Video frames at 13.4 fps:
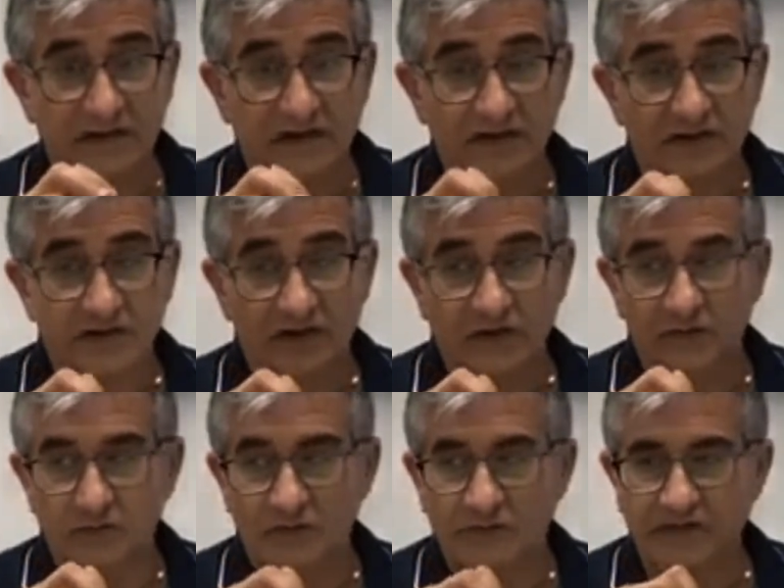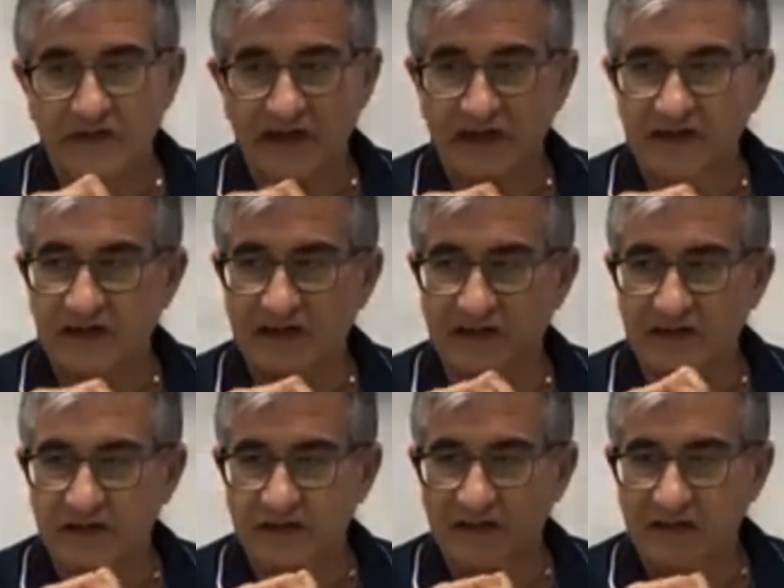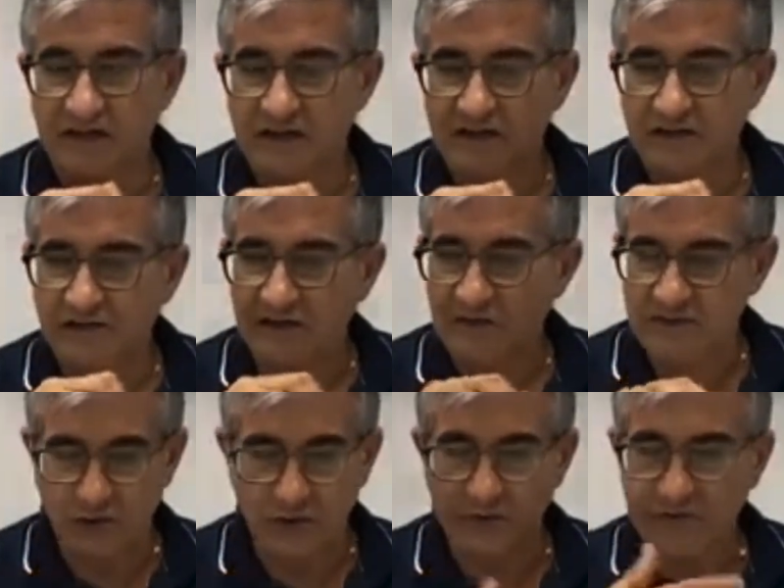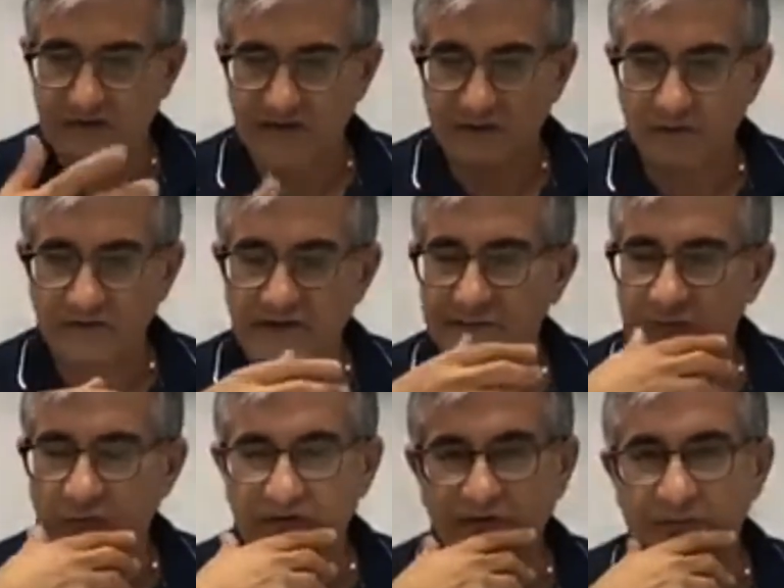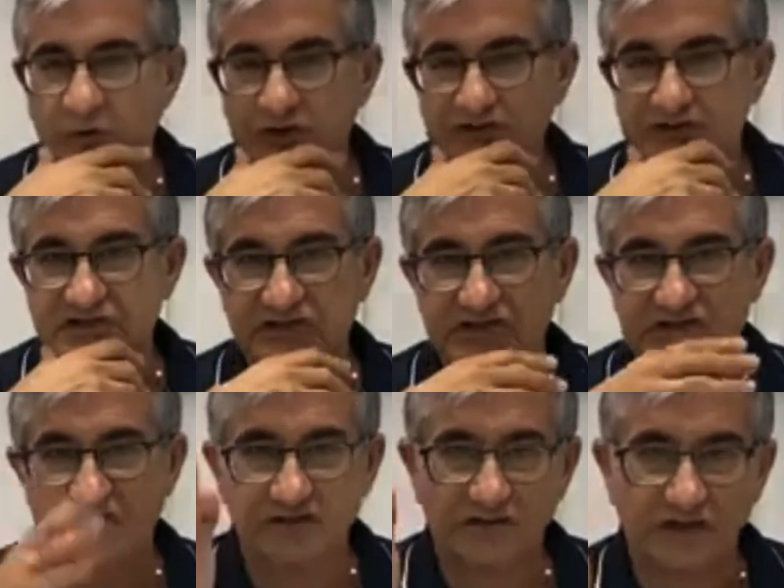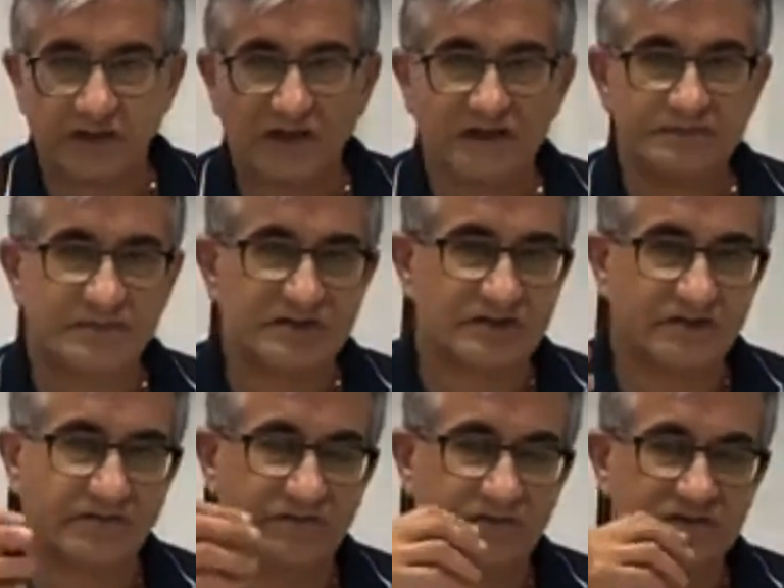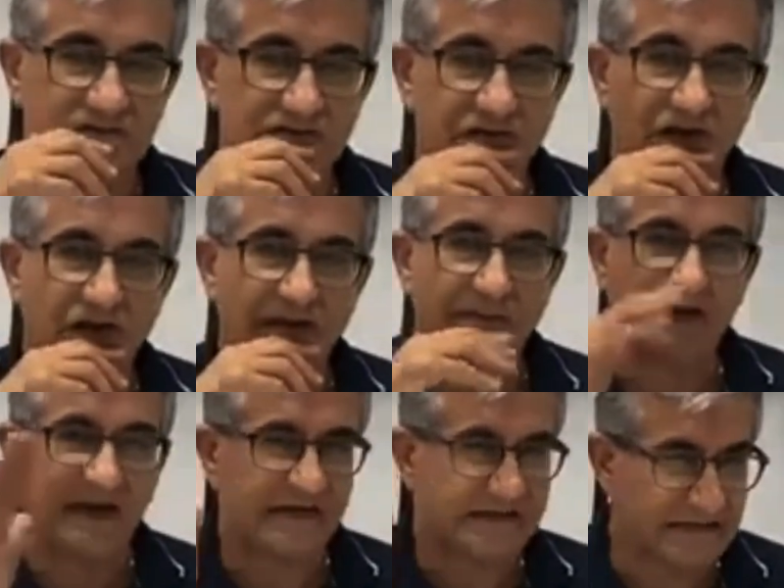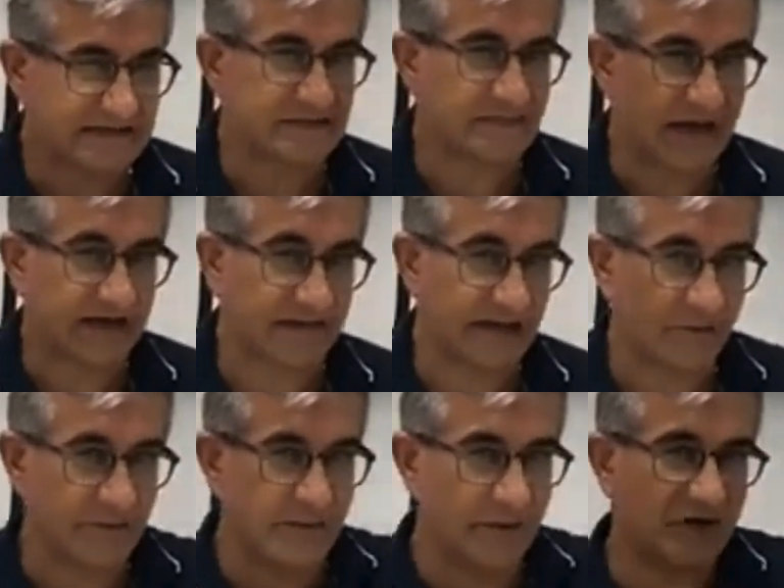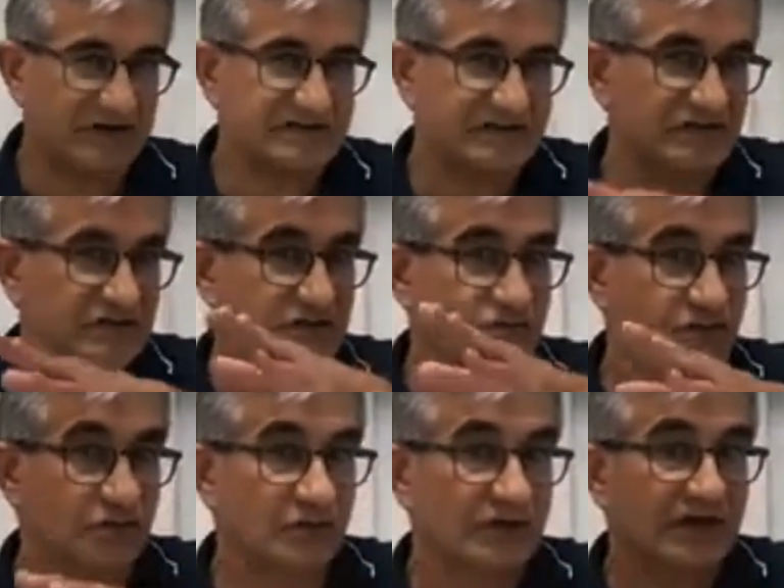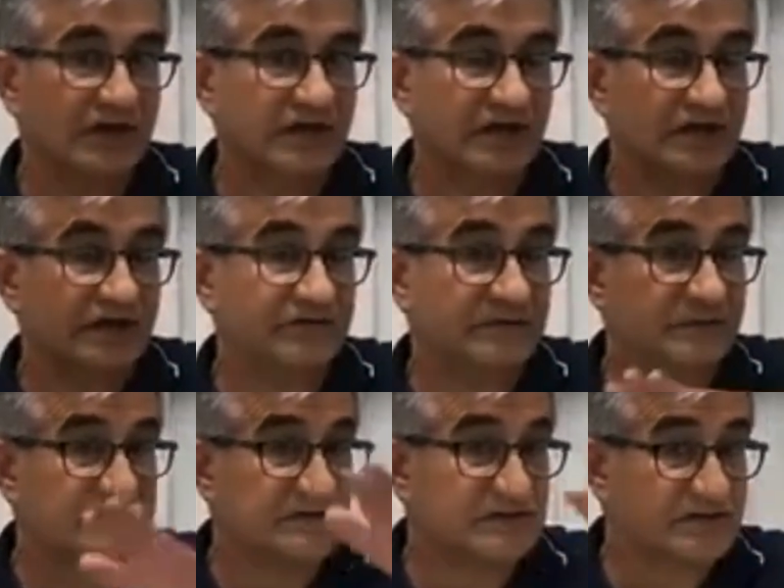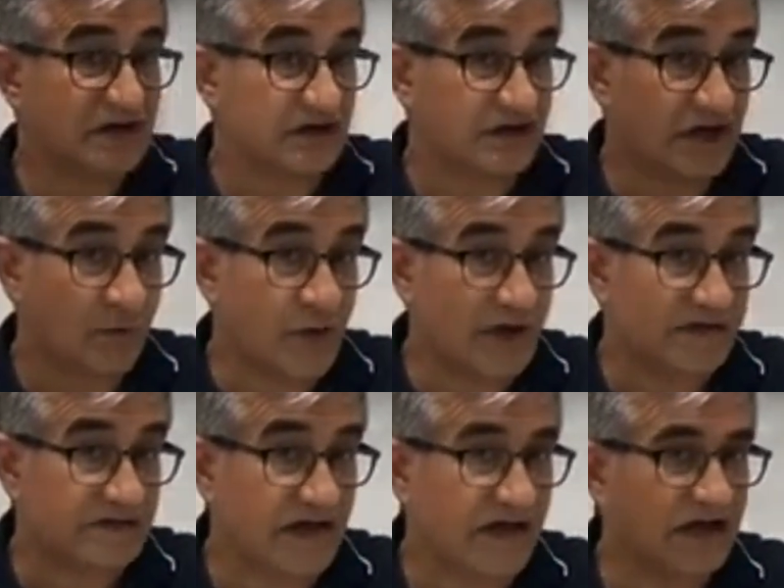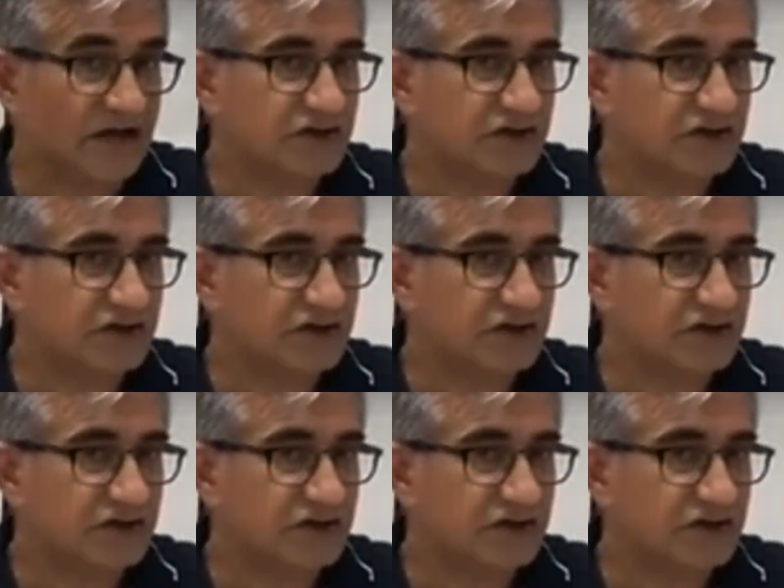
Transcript: They was lobbying and all that, but when the politicians said you've got to close business on the 1st of July, but anticipating that, remember I said to you, if your business is going to go under,